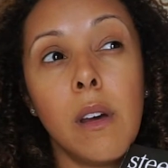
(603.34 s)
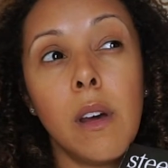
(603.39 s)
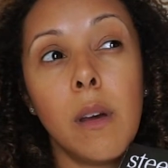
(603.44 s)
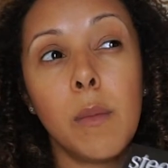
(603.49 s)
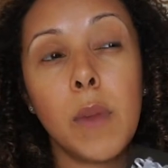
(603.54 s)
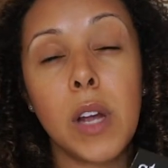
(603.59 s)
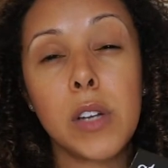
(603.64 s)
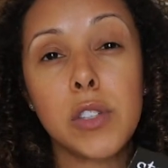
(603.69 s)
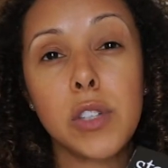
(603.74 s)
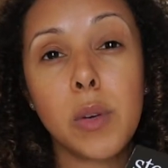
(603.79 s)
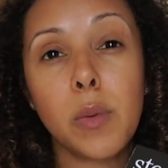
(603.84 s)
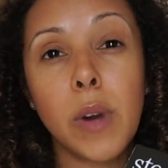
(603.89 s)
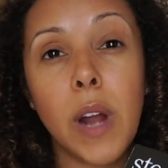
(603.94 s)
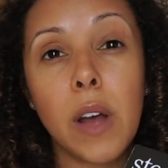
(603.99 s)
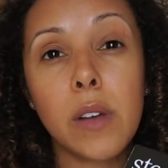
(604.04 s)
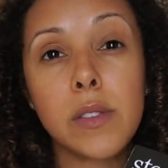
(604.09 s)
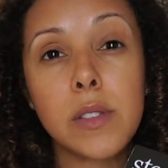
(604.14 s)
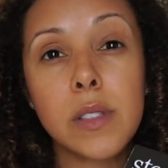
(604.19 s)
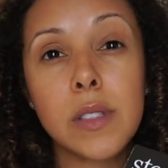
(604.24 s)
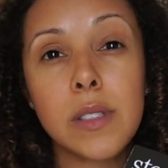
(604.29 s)
not sure what
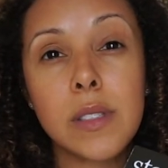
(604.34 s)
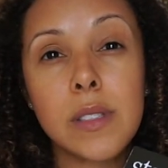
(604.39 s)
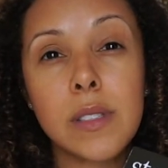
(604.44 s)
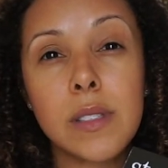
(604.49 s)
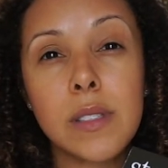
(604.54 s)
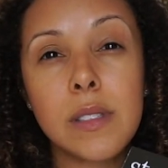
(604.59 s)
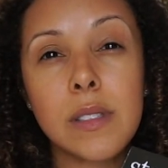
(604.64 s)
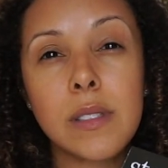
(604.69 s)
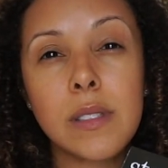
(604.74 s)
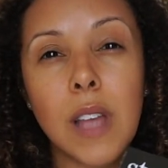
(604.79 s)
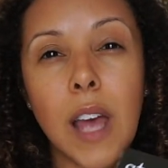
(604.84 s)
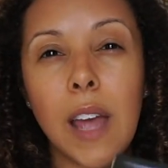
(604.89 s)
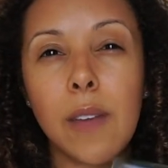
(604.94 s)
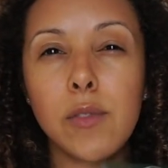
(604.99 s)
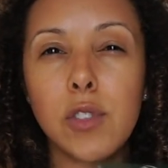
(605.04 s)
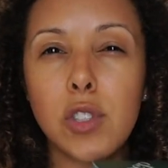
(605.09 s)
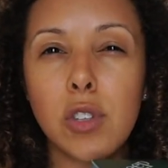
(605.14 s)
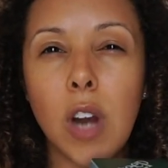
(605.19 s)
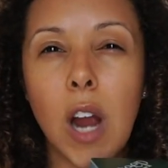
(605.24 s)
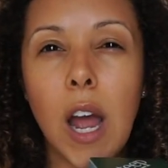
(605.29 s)
else I've
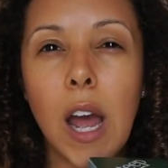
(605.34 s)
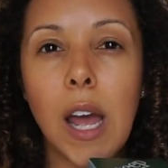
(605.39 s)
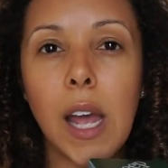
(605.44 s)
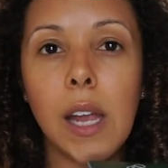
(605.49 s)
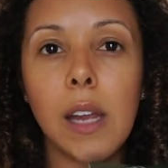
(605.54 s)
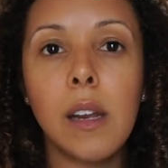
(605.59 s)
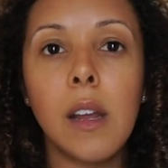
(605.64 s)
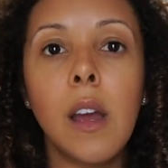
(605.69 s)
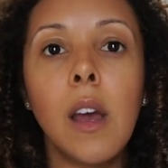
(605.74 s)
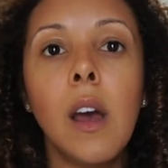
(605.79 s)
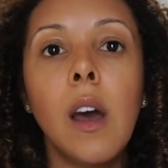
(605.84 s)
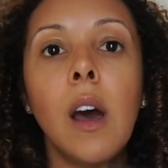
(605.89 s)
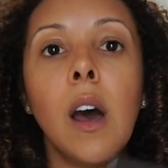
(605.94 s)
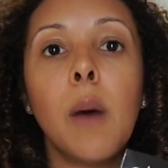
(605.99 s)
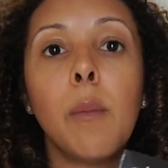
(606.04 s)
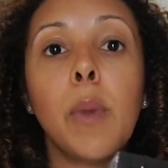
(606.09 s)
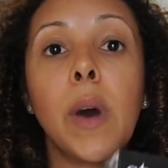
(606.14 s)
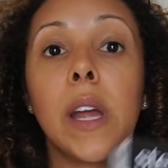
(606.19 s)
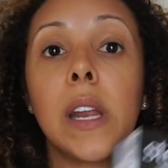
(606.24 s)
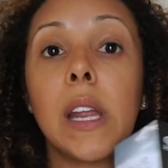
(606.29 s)
tried,
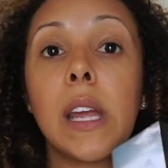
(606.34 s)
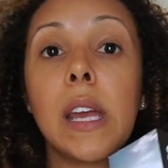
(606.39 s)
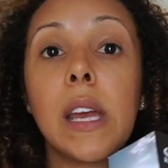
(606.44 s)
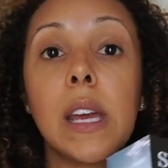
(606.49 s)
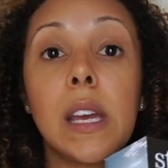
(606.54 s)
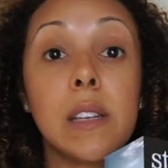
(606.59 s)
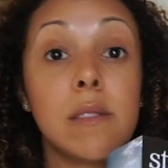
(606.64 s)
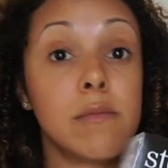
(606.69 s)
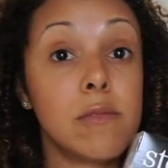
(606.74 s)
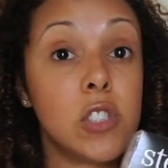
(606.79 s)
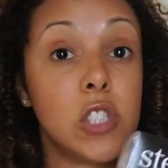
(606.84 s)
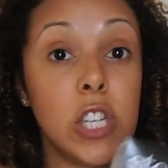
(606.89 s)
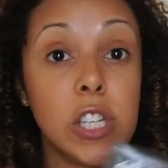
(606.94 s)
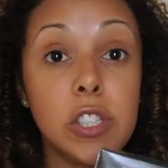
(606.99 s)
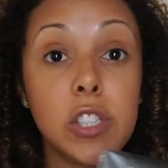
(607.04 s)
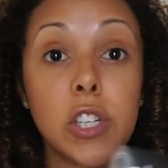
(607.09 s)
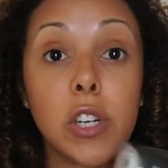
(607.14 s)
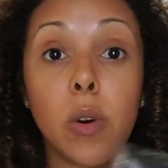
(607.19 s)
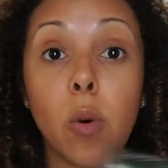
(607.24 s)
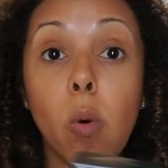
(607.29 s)
but
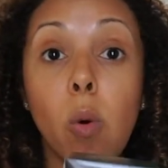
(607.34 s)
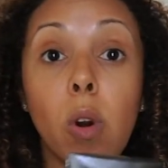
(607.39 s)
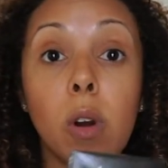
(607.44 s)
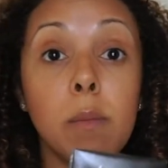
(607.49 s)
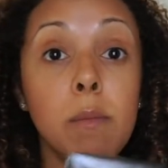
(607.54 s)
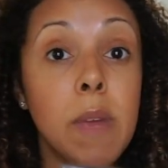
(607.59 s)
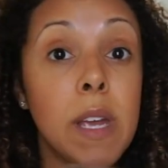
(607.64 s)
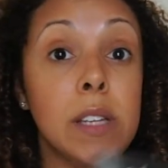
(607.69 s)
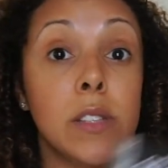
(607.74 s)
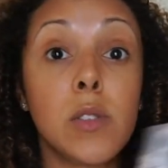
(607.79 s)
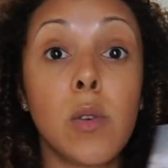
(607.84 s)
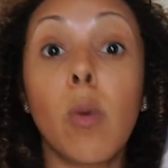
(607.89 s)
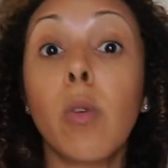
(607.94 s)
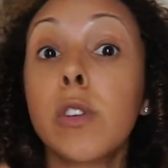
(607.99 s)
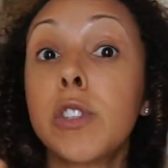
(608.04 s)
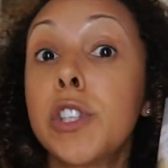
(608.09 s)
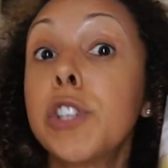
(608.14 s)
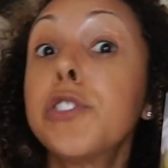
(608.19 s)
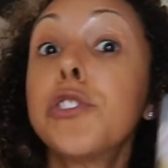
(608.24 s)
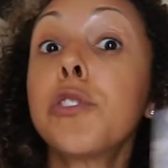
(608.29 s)
ginger or
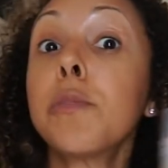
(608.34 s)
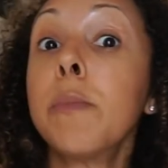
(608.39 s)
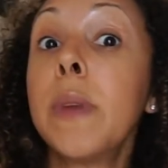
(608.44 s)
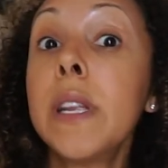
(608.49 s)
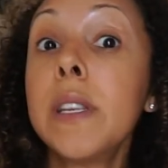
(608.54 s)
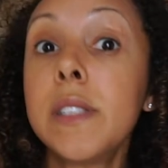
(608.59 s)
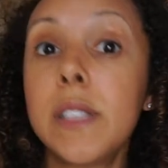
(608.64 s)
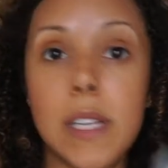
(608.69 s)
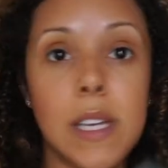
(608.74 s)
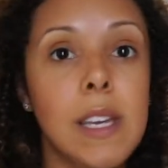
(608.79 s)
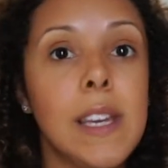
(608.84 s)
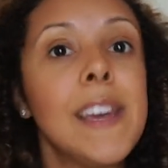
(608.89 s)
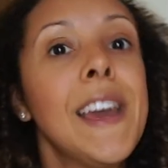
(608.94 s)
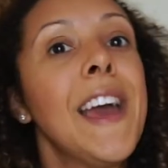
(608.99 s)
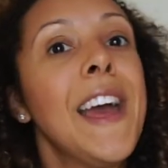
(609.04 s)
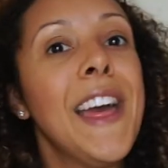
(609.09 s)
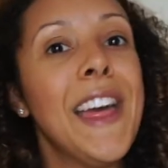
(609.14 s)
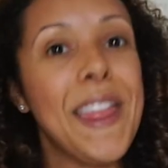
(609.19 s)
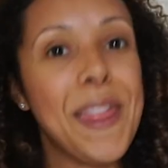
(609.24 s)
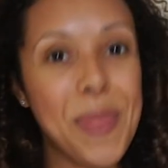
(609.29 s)
ginger mint tea,
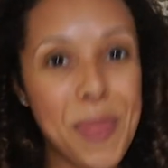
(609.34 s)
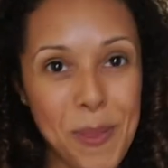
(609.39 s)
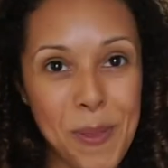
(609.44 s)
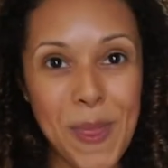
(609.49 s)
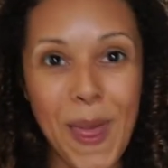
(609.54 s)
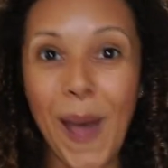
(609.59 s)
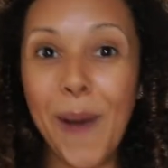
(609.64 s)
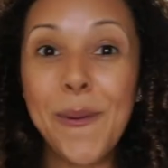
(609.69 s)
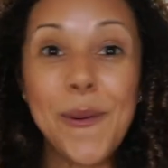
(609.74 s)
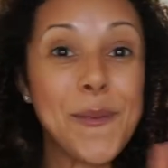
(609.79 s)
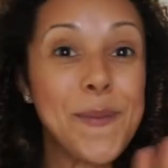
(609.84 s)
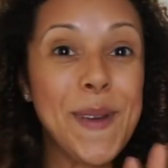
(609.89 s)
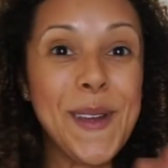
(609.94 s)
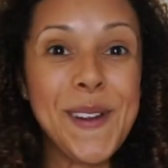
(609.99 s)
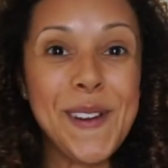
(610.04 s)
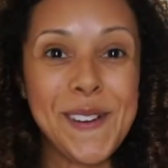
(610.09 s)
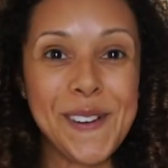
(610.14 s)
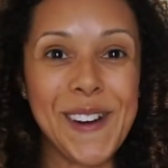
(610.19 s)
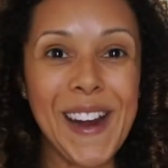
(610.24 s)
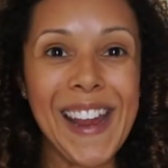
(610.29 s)
that would be
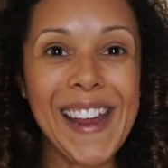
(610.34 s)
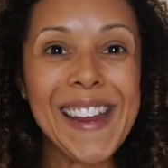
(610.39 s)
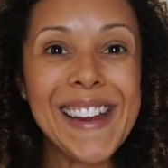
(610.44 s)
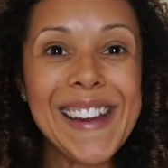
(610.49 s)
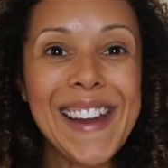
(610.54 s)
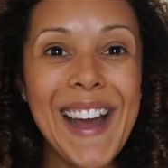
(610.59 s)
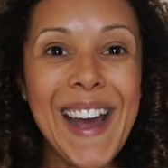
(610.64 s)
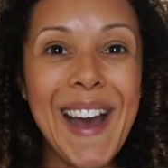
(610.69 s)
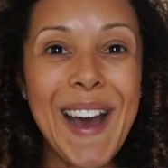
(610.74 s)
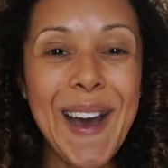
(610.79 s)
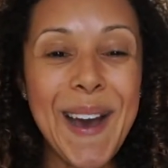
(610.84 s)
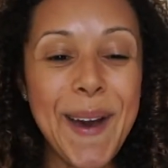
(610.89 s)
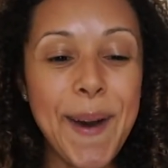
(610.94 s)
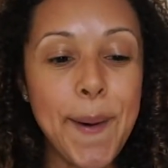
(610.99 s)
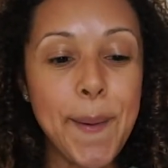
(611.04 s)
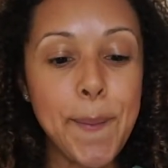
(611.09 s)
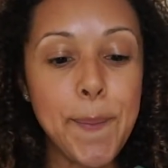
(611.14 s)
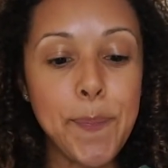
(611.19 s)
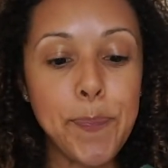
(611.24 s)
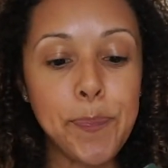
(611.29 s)
great.
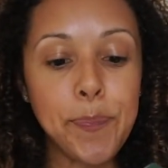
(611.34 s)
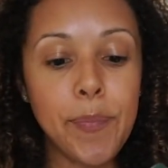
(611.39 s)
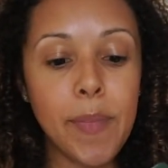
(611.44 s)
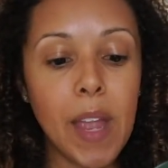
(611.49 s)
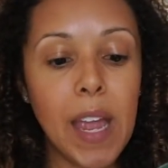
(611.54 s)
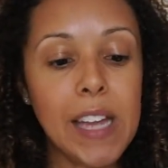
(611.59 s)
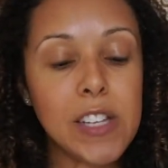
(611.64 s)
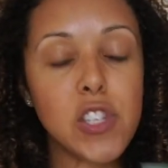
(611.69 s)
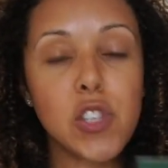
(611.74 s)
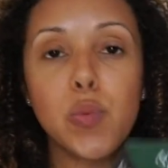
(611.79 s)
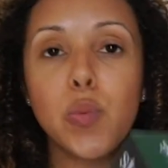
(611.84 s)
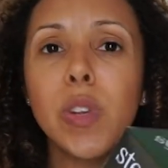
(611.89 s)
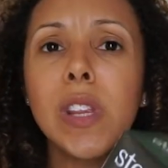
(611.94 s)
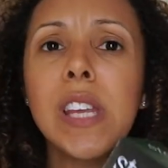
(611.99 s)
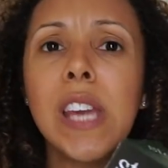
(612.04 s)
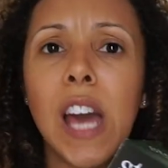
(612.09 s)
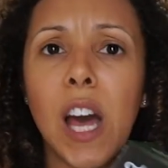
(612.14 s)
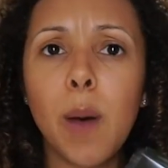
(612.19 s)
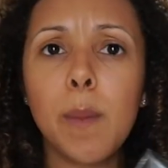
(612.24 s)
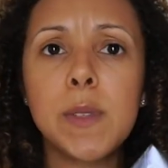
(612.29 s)
It just really
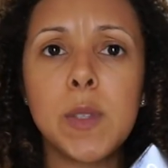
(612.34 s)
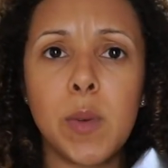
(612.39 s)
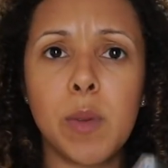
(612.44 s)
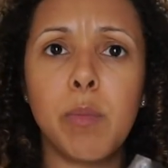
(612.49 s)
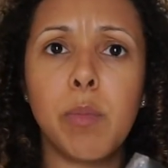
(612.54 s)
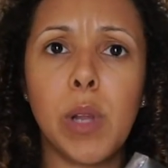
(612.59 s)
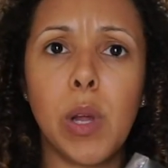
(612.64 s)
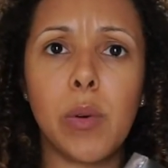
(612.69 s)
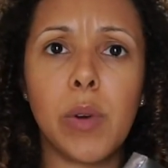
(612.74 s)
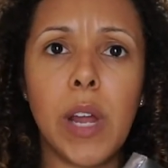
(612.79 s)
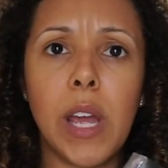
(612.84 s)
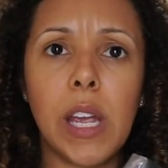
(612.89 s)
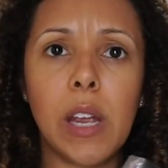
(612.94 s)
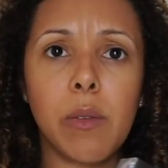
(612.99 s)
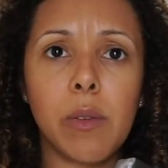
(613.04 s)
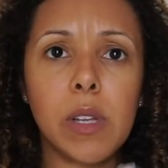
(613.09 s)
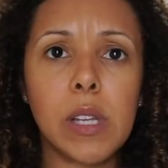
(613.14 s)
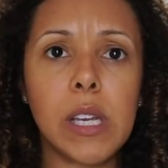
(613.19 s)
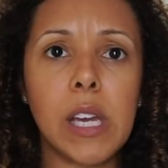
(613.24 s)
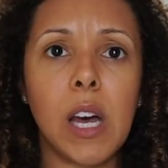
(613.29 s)
helps with bloating. It
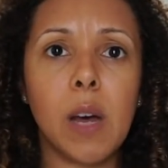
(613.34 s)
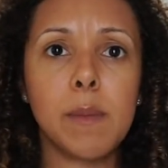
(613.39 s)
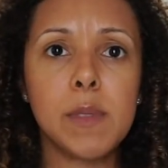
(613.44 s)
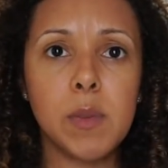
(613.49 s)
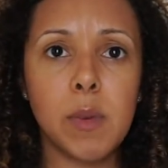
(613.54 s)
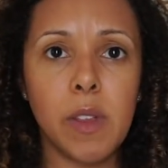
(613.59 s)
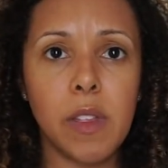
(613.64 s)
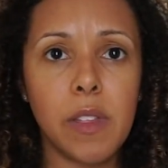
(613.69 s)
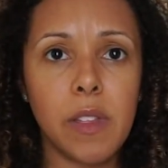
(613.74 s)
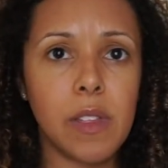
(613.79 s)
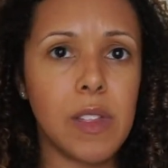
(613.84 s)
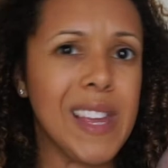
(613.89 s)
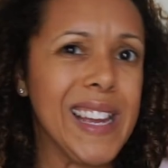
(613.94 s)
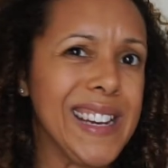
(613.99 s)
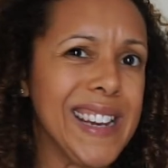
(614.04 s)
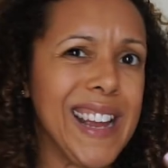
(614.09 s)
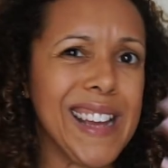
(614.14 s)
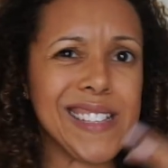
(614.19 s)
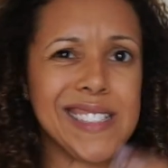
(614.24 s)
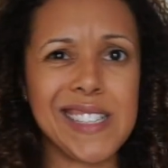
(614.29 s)
really helps with
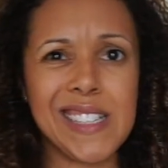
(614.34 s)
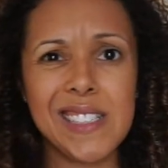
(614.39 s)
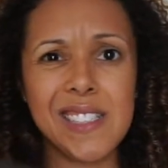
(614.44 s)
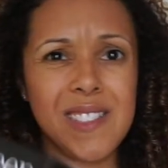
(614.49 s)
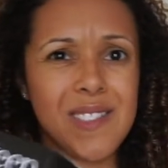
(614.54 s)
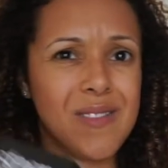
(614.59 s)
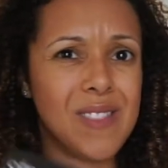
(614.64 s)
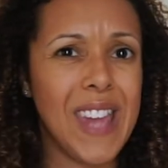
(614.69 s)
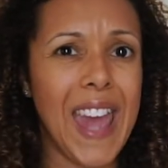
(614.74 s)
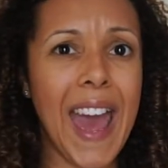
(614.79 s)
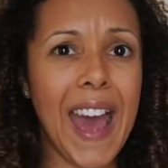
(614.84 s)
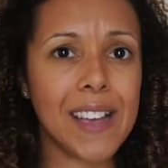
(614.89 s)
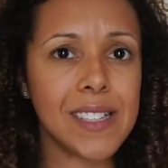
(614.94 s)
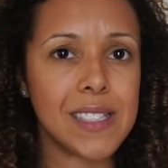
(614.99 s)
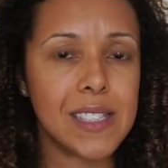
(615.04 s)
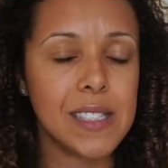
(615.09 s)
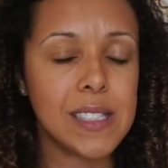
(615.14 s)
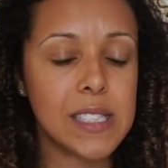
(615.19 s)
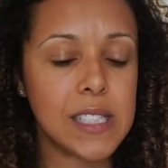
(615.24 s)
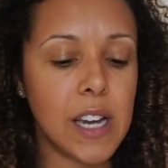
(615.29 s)
that excess
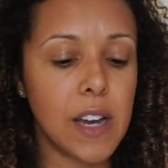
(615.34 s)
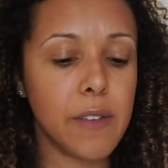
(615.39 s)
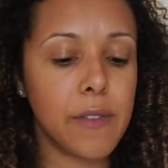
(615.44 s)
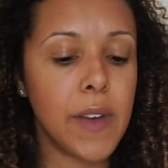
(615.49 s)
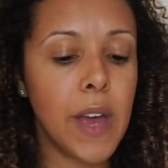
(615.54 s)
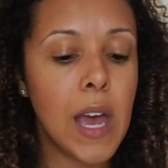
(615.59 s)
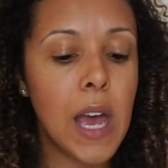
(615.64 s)
gas and stuff.